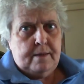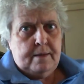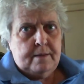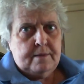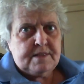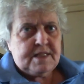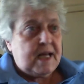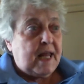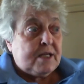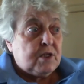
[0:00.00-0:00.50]

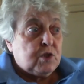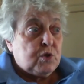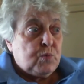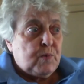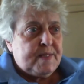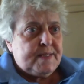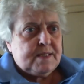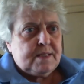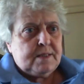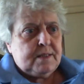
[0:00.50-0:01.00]
It's like
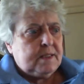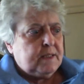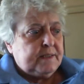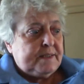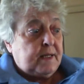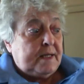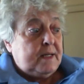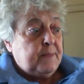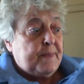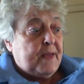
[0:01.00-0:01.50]
Switzerland,
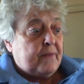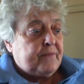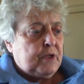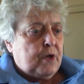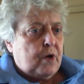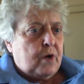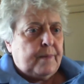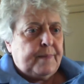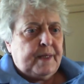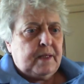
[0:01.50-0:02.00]
doesn't even have an
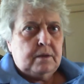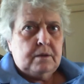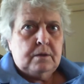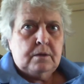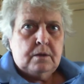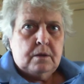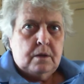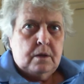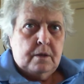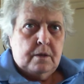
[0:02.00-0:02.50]
army.
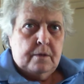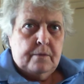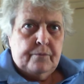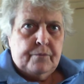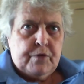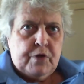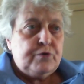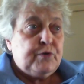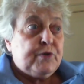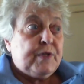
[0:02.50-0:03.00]

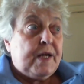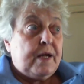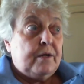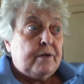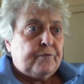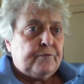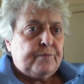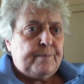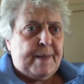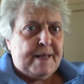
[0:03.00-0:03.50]
Who's scared
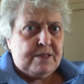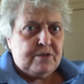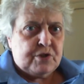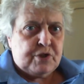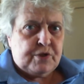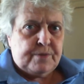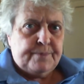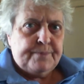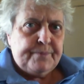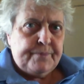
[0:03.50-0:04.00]
of
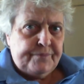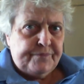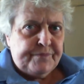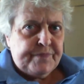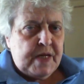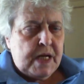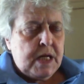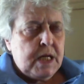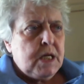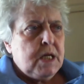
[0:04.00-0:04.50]
Belgium?
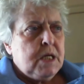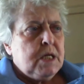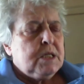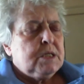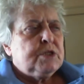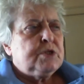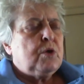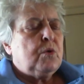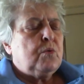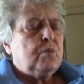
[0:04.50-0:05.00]

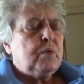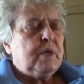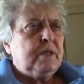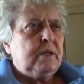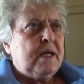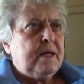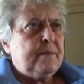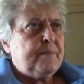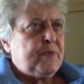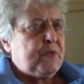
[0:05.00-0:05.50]
So
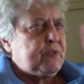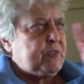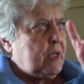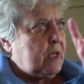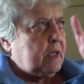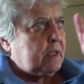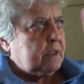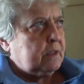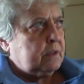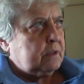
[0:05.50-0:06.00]
Wilhelm
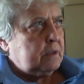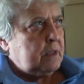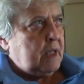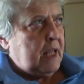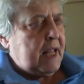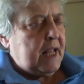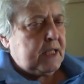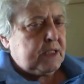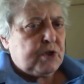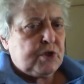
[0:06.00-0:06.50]
II
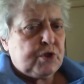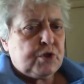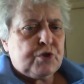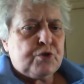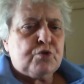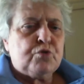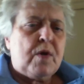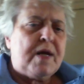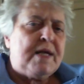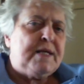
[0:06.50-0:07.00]
heads
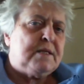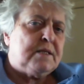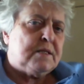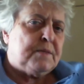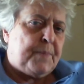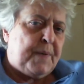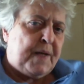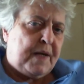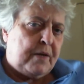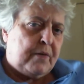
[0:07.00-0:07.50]
straight to
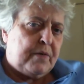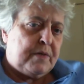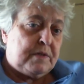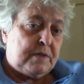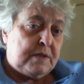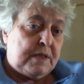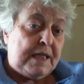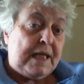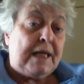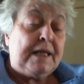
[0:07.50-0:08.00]

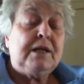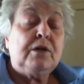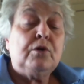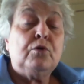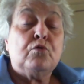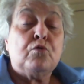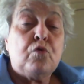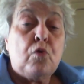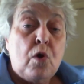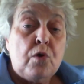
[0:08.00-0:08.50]
Paris, and he
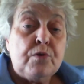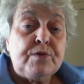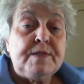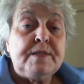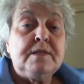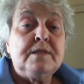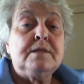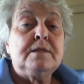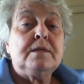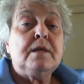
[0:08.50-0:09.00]

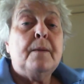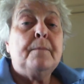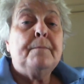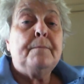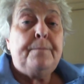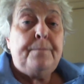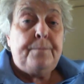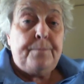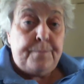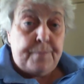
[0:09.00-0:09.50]
crosses
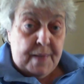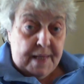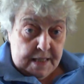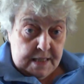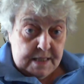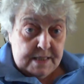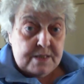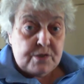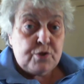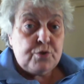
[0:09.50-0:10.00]

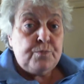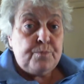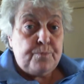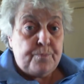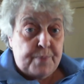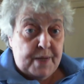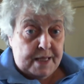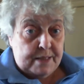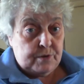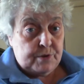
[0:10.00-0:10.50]
into
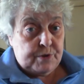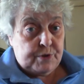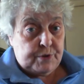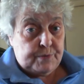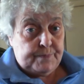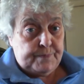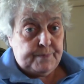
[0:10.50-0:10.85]
Belgium.